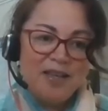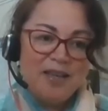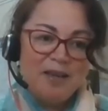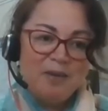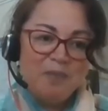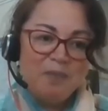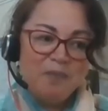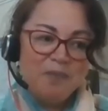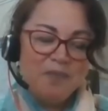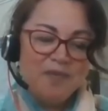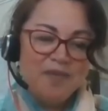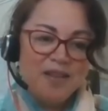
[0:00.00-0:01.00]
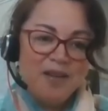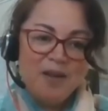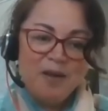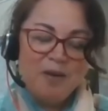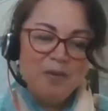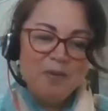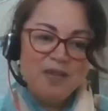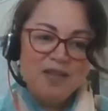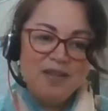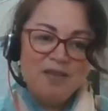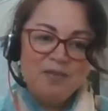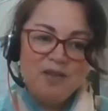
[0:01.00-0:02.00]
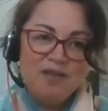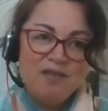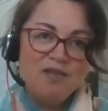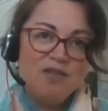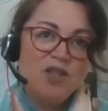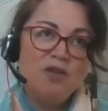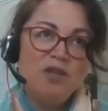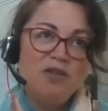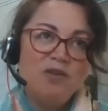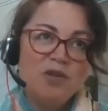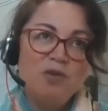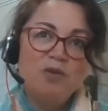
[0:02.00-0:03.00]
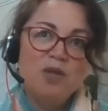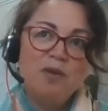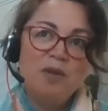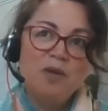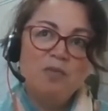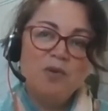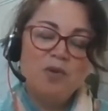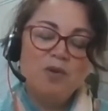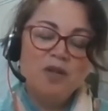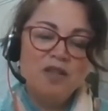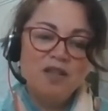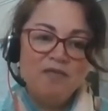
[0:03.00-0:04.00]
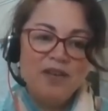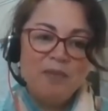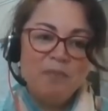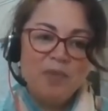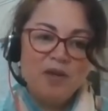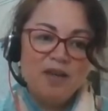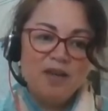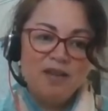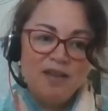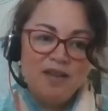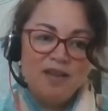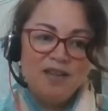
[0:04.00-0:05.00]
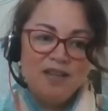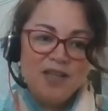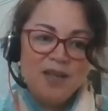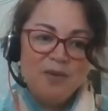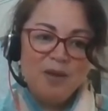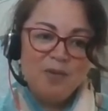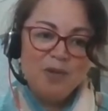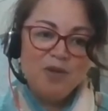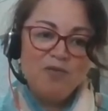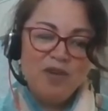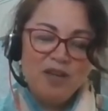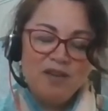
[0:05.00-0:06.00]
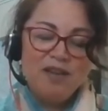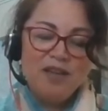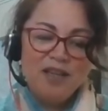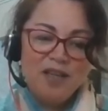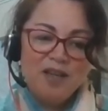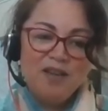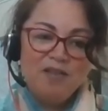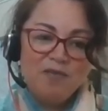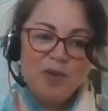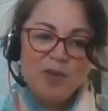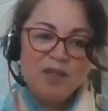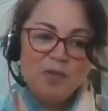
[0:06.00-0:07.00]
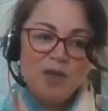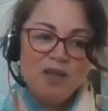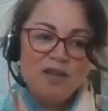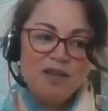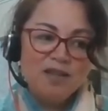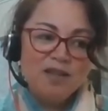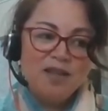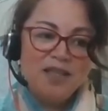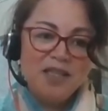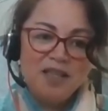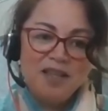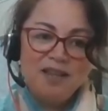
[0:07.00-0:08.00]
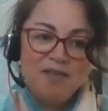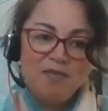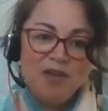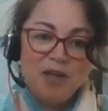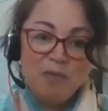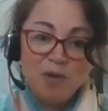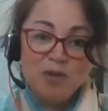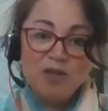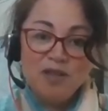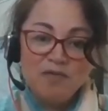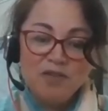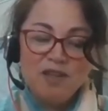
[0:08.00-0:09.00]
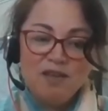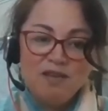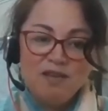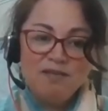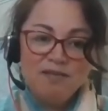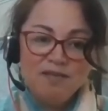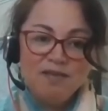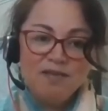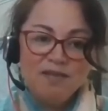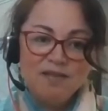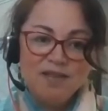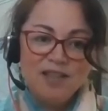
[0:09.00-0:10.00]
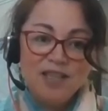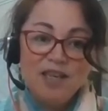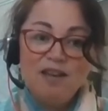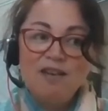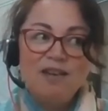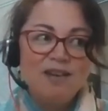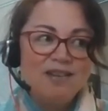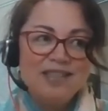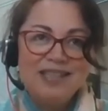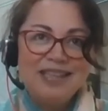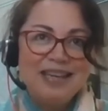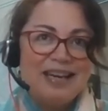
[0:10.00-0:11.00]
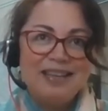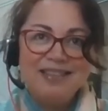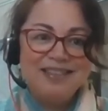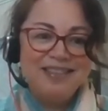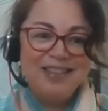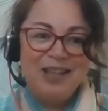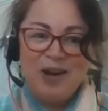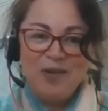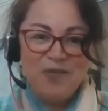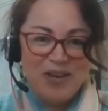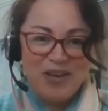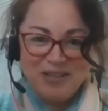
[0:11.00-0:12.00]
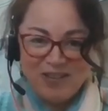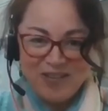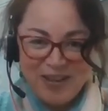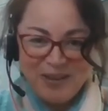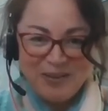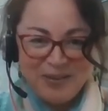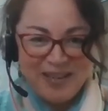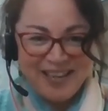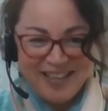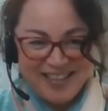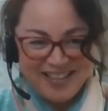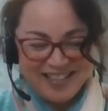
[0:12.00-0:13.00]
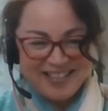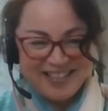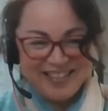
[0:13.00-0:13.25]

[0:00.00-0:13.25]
You know, it was 2 new schools coming on board in the November. So it was a real learning curve, but it's been an exciting and really positive start. Did learn stacks in the first few weeks.